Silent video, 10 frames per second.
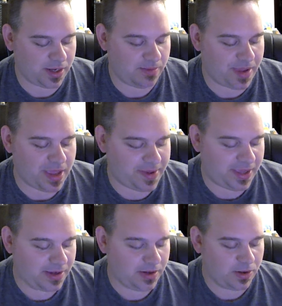
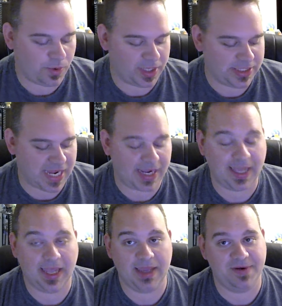baby. When
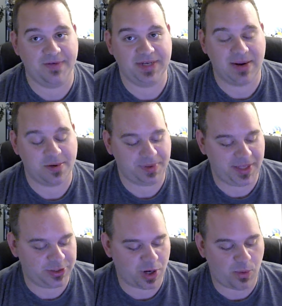attacking, if you have a tamer in
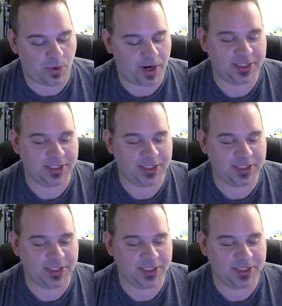play, draw 1.